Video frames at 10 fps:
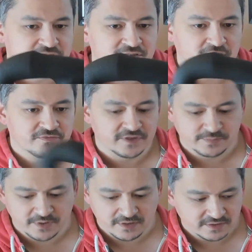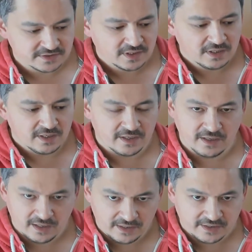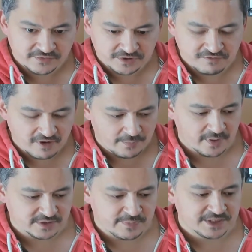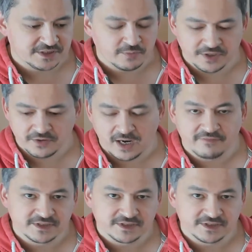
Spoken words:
surface because it gives you grip, and especially when you have a